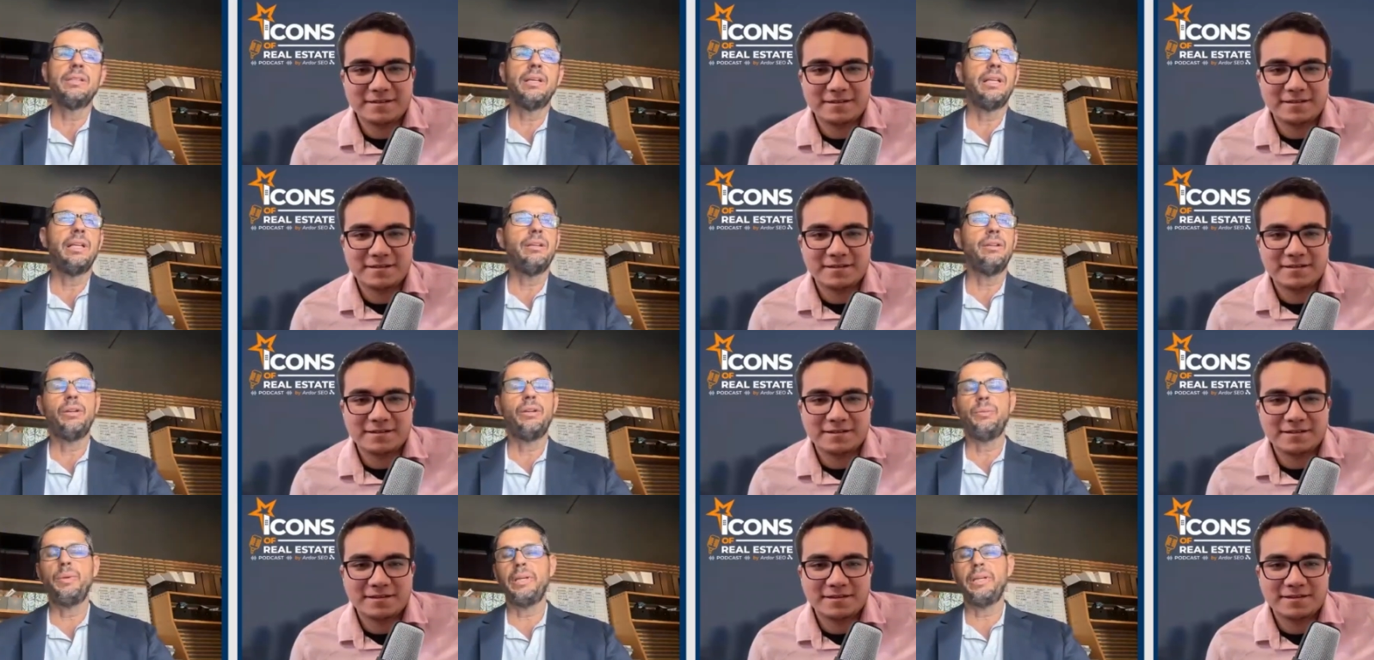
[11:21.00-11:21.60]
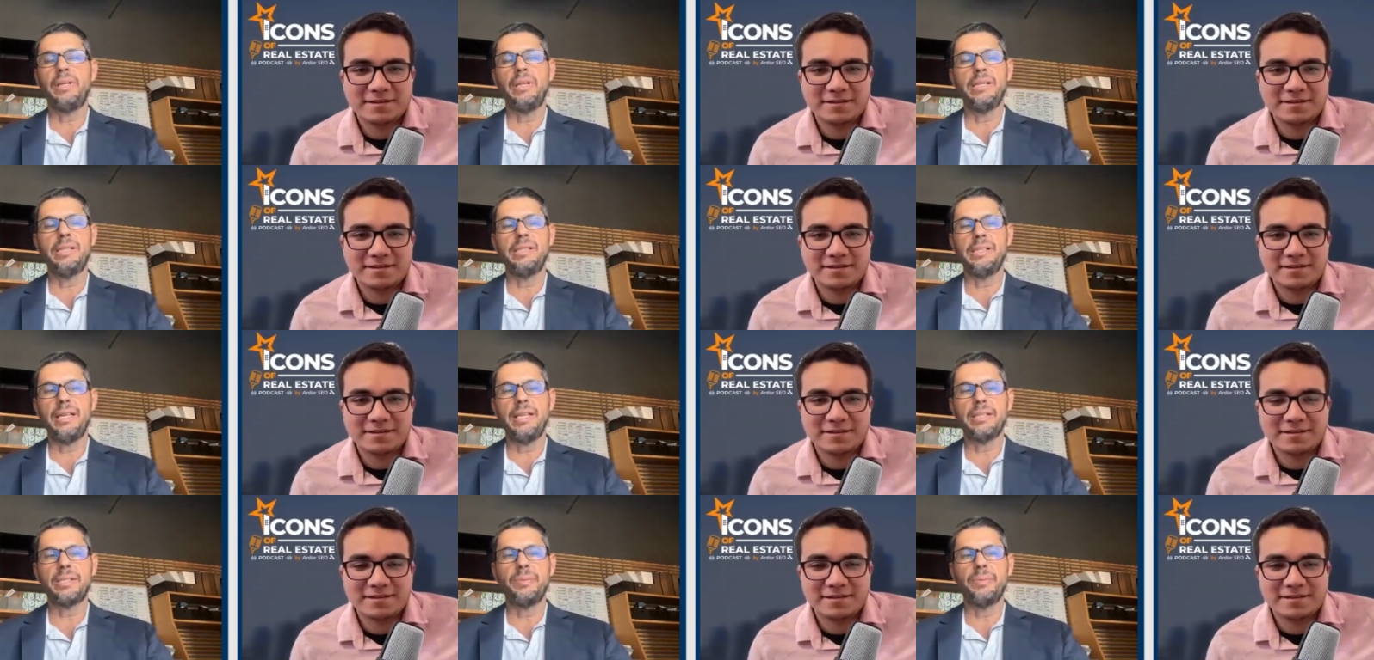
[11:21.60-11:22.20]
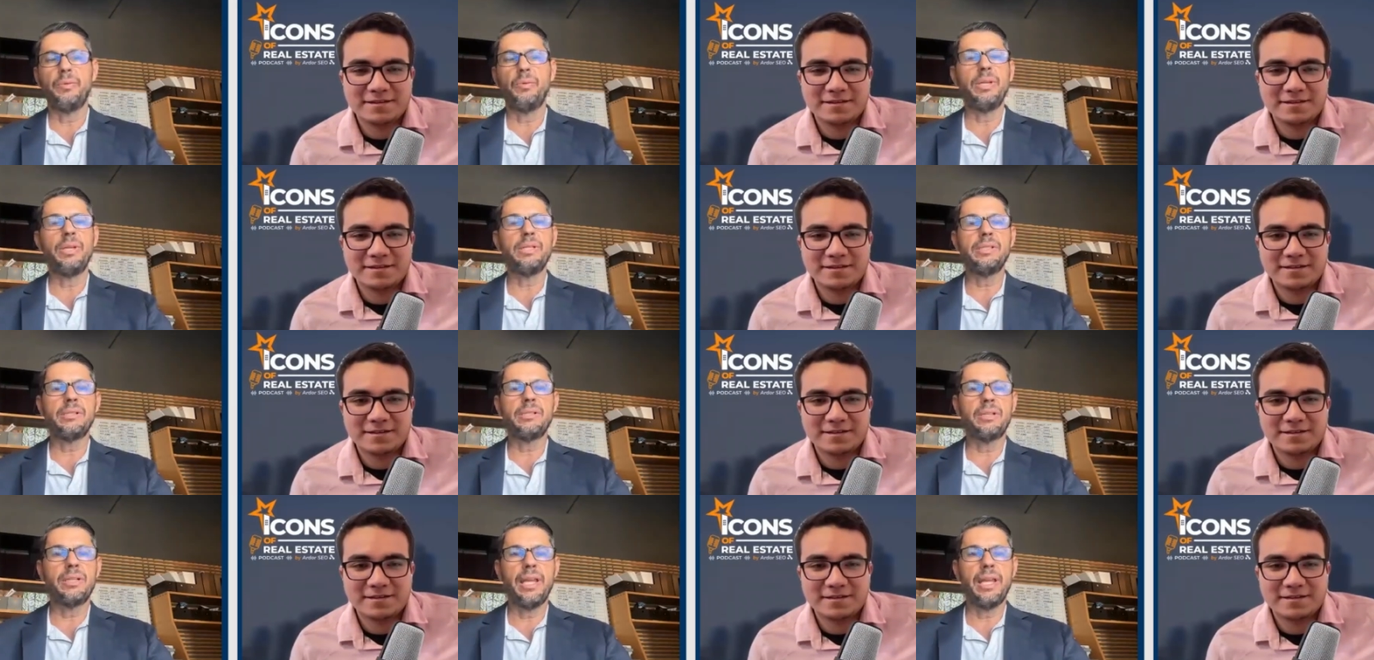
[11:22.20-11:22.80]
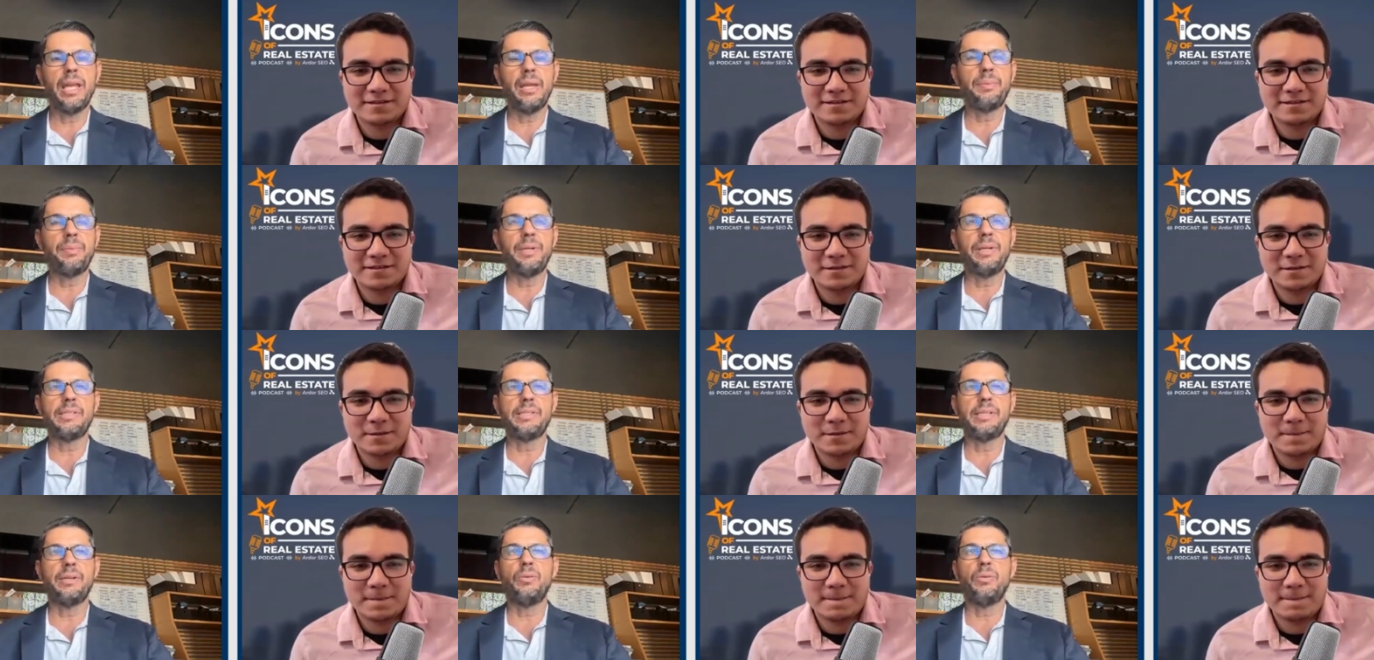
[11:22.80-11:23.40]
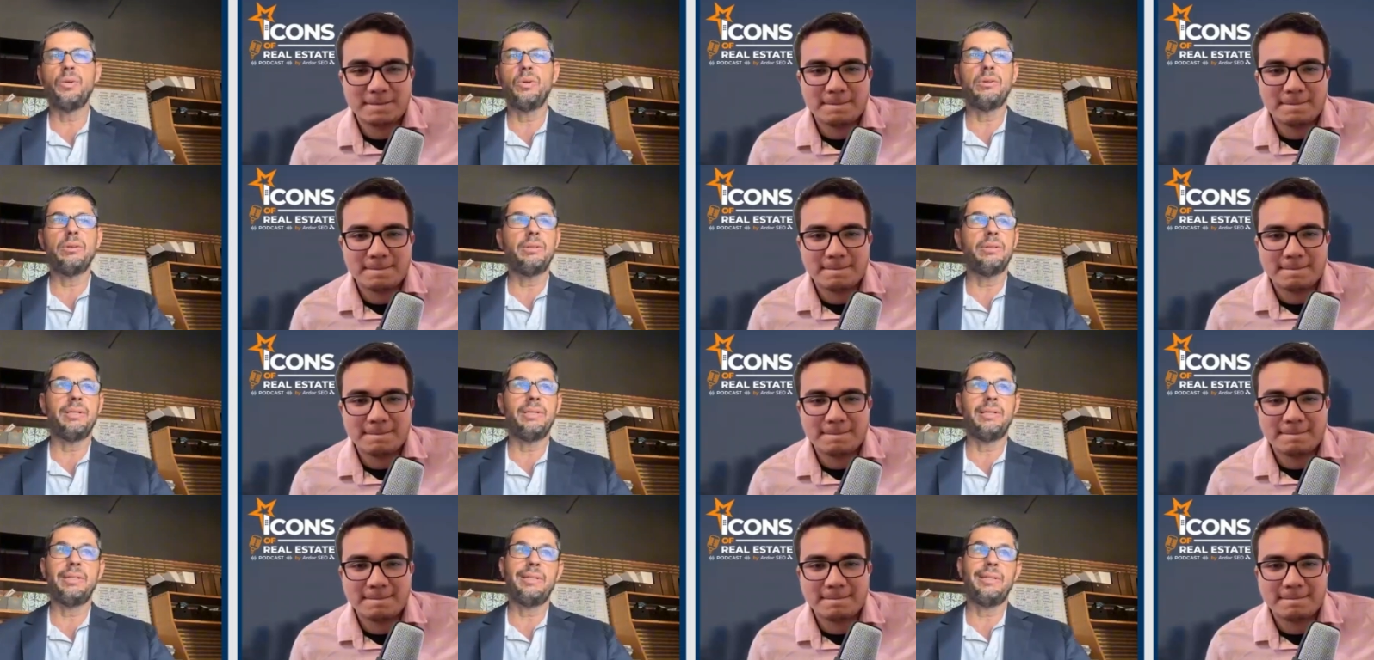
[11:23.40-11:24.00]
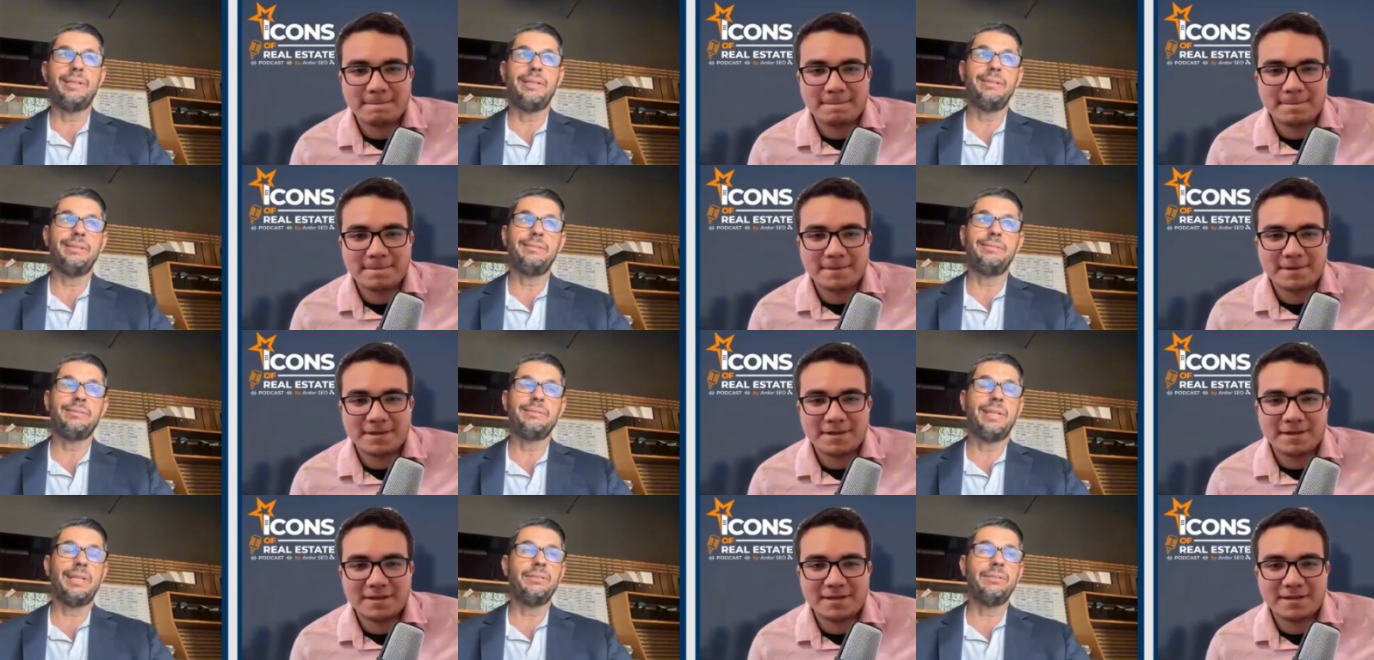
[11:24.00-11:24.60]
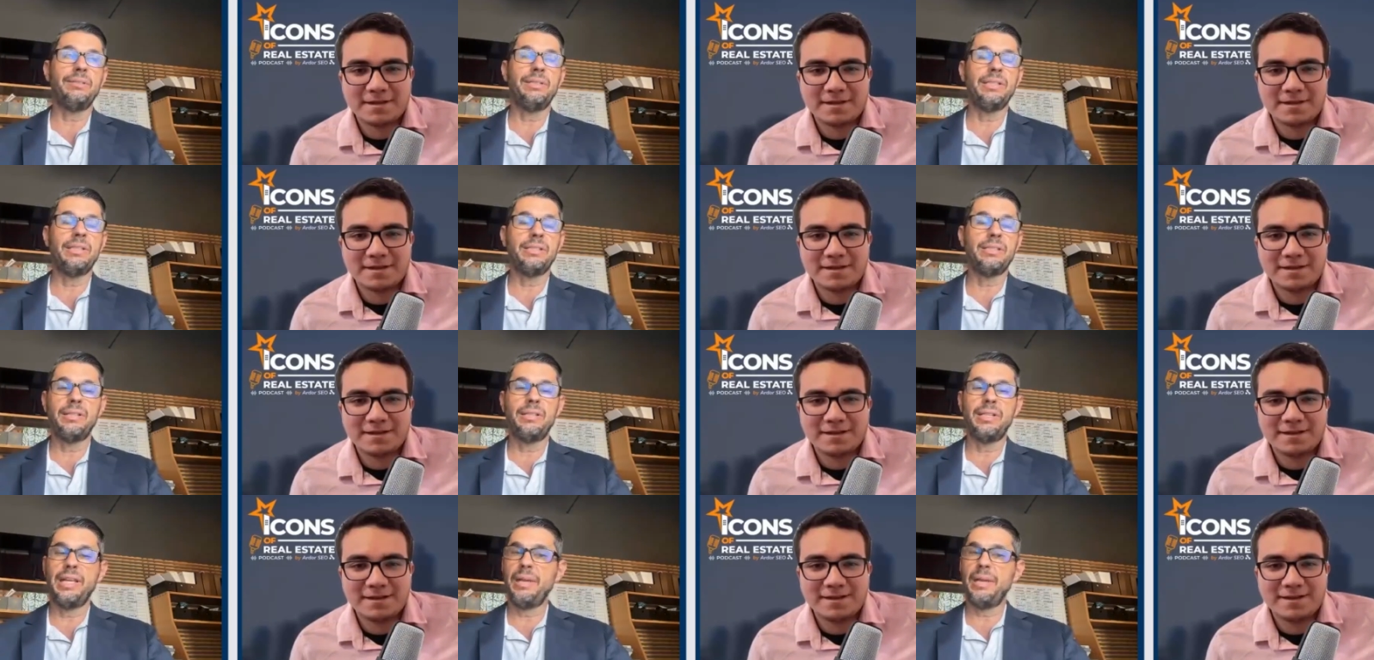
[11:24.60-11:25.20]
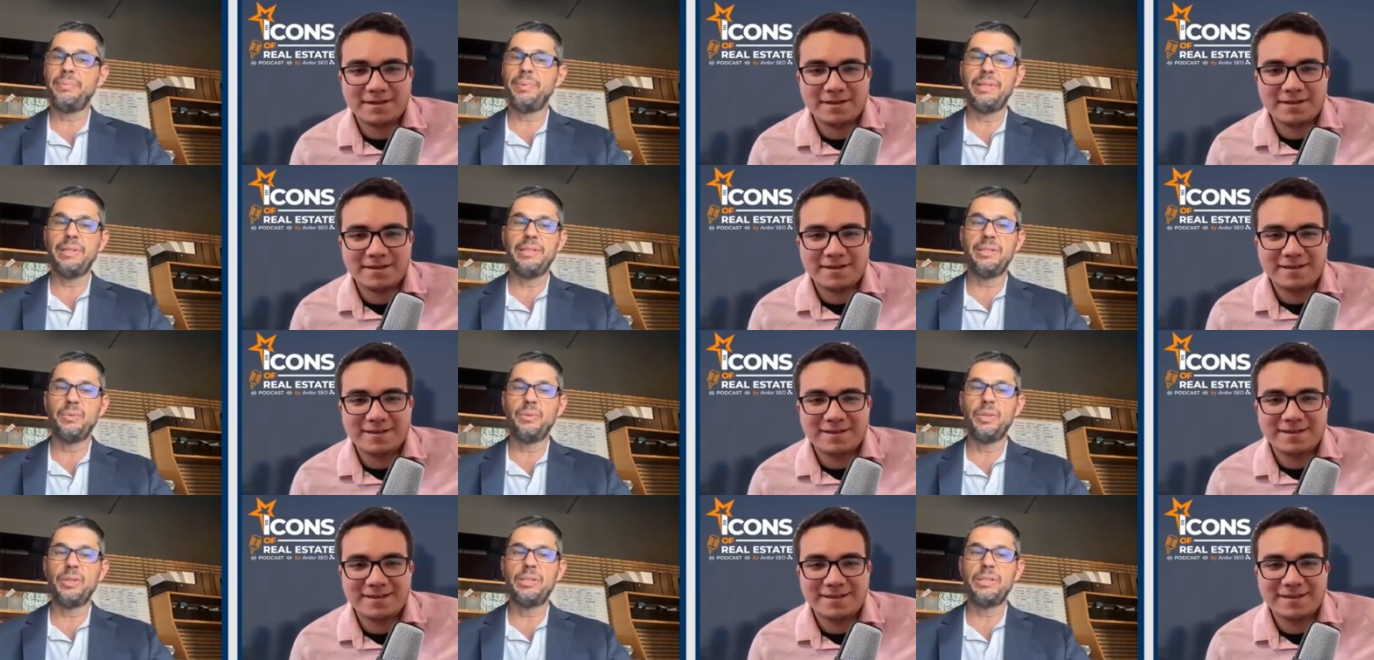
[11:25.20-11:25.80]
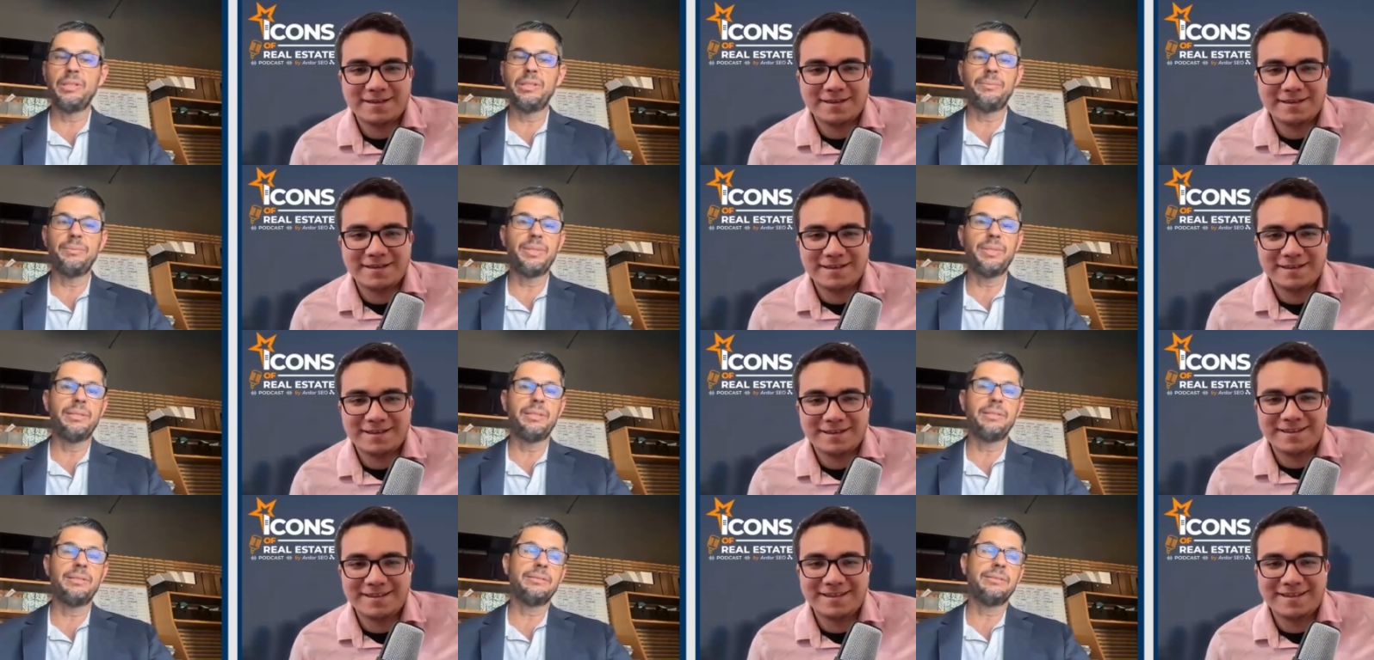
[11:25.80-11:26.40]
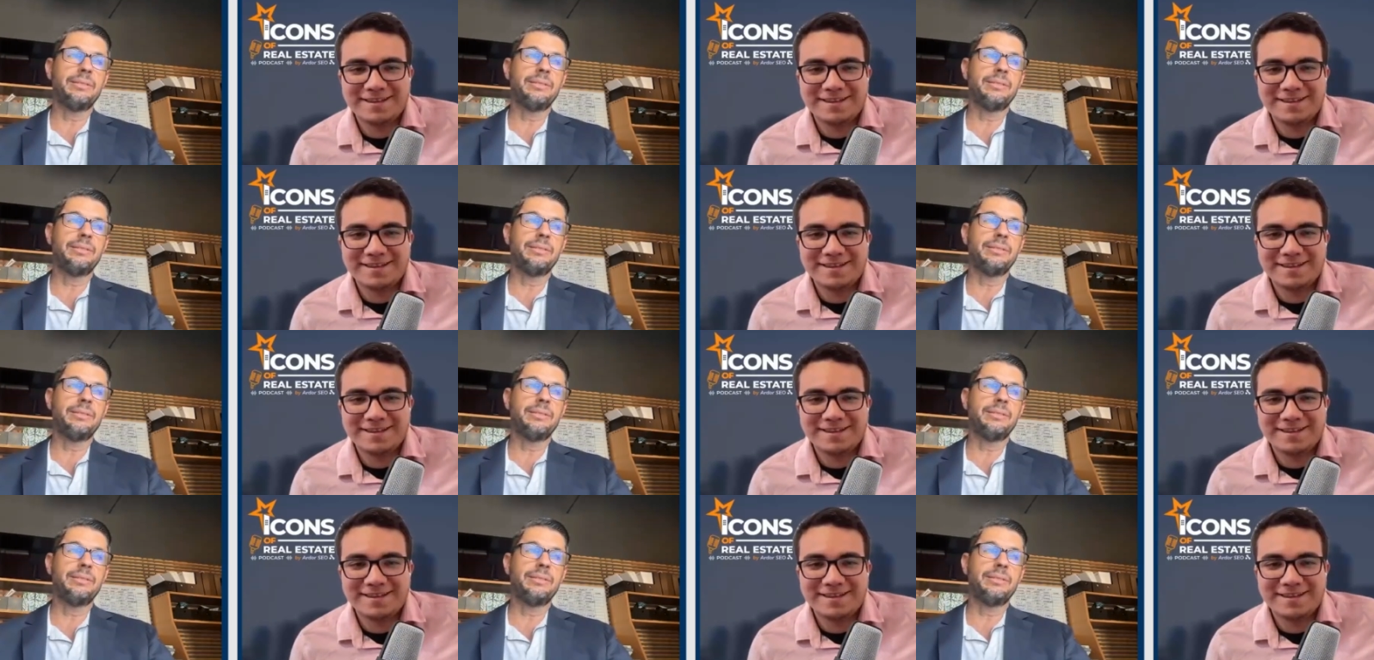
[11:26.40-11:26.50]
Speaker 1: a lot of my clients ask me, when is it going to happen? I said, well, I don't think it's going to happen anymore. I mean,